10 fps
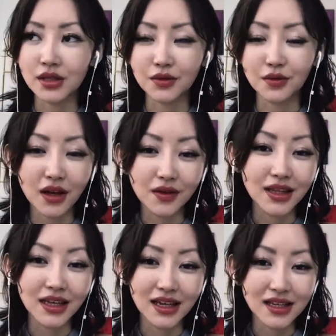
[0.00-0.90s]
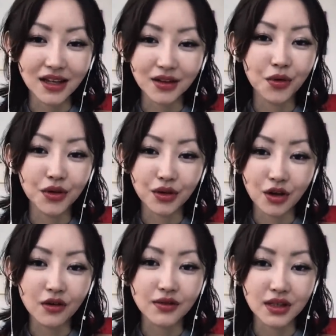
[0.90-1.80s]
whatever thing is, they don't want to
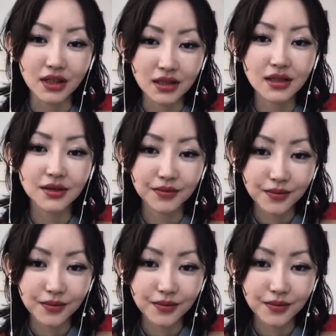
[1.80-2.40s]
cover this.